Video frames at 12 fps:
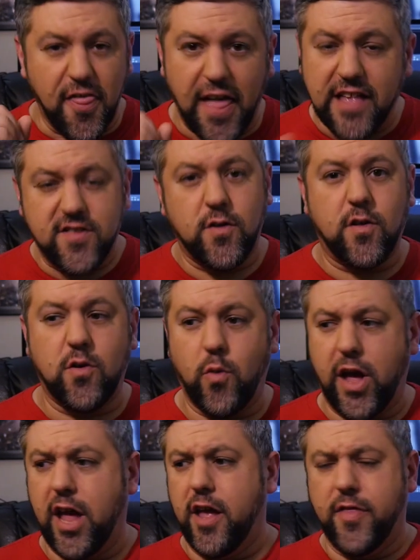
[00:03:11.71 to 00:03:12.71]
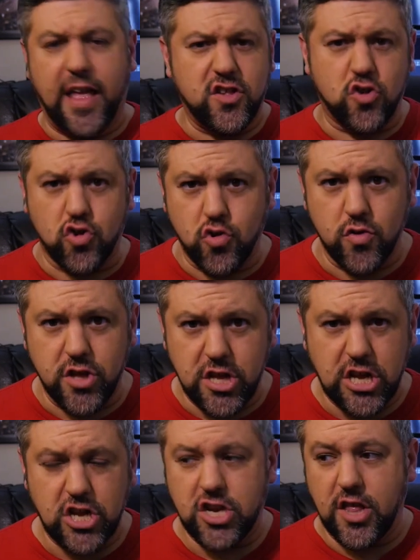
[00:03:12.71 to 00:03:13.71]
That's the only way. That's the true
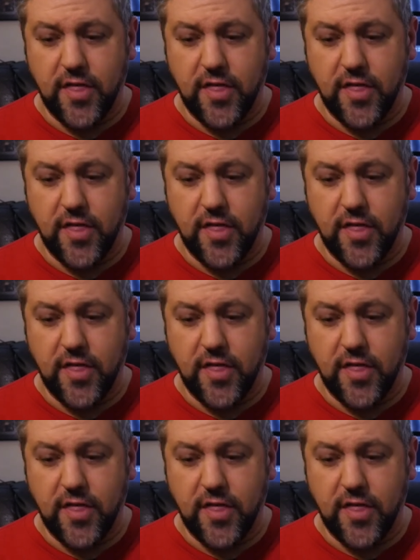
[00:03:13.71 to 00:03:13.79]
lineage.